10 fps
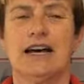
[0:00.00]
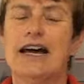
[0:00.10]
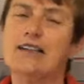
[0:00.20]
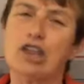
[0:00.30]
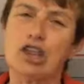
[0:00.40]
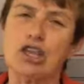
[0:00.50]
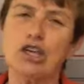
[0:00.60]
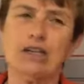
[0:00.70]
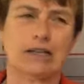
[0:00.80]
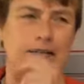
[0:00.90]
And
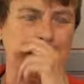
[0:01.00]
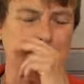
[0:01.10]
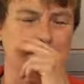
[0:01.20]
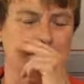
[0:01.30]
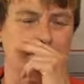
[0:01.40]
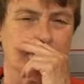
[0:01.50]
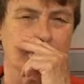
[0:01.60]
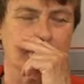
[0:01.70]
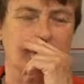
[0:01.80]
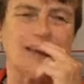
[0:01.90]
thirdly,
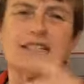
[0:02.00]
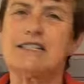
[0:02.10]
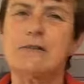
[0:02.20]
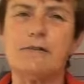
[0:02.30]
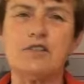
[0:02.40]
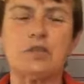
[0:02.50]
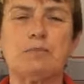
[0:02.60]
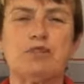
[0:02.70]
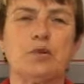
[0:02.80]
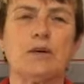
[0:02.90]
the difference
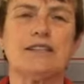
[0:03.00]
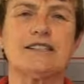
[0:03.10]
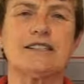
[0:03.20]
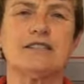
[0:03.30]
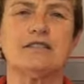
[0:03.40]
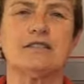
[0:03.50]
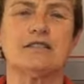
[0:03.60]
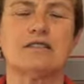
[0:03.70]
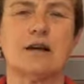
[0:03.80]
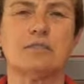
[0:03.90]
between singles
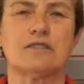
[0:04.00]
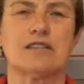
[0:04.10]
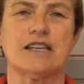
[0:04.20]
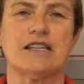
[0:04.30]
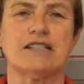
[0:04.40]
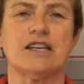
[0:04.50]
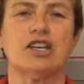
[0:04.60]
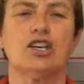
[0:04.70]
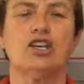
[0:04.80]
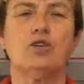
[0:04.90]
and doubles is
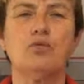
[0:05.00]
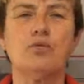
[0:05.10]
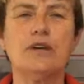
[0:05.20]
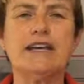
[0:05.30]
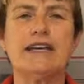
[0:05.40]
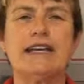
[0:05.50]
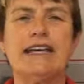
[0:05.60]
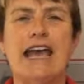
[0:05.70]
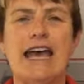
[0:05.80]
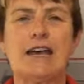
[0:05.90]
you
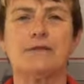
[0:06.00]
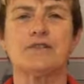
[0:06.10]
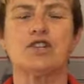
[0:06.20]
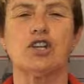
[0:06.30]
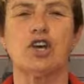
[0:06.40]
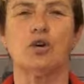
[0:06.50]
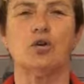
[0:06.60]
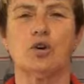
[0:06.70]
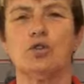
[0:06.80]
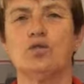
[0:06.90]
really have to
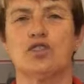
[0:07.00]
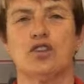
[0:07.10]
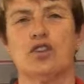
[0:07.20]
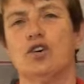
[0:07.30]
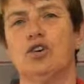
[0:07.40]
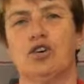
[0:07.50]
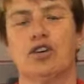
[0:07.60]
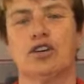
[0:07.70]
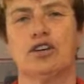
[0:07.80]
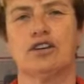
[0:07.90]
know who's on the
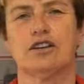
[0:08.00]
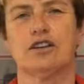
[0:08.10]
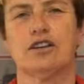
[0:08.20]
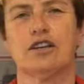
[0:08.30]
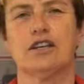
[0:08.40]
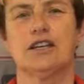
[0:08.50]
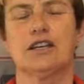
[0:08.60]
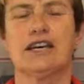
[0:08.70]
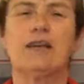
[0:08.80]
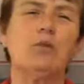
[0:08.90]
hook.
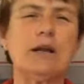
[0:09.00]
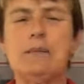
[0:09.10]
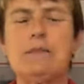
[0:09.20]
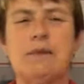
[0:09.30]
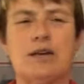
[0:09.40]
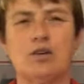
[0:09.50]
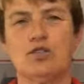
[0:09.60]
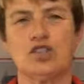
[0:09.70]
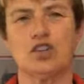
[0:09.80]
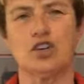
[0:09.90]
And what I mean by
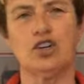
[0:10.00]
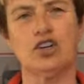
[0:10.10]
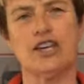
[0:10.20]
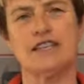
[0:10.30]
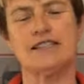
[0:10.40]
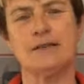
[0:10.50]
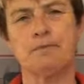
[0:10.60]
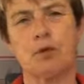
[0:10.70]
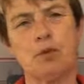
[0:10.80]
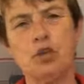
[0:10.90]
who's on the hook is
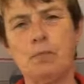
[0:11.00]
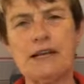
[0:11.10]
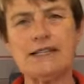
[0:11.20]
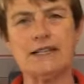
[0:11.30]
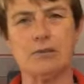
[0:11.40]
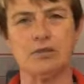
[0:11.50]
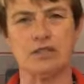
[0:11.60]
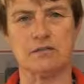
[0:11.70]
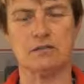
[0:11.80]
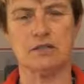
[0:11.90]
when you're playing
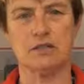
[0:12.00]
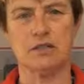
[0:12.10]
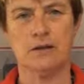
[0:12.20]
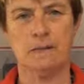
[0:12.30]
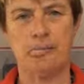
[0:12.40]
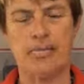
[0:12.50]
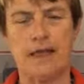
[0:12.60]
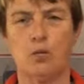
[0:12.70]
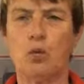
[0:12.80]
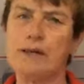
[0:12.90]
doubles,
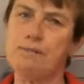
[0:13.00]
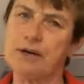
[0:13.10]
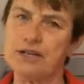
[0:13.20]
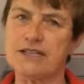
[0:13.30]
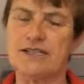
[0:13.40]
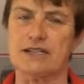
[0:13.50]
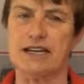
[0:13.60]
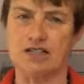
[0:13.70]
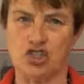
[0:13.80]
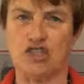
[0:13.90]
one person
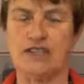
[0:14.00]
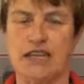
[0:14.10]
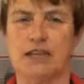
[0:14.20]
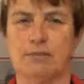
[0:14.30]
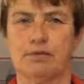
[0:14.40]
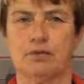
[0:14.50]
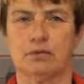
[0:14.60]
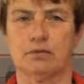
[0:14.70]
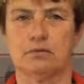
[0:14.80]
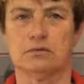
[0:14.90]
has just hit the ball.